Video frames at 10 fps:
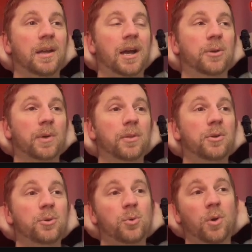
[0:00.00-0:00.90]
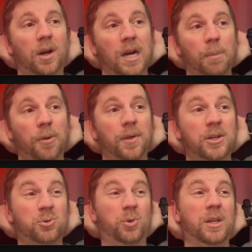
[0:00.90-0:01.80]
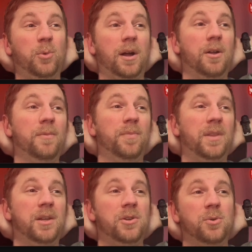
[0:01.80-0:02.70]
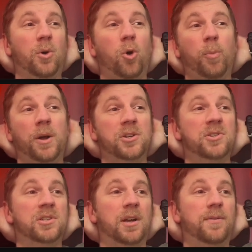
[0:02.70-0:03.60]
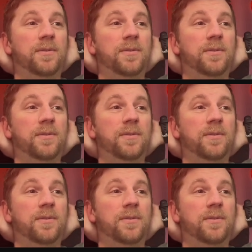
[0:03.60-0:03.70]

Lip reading: I'd rather do a couple things really well than do a whole bunch of stuff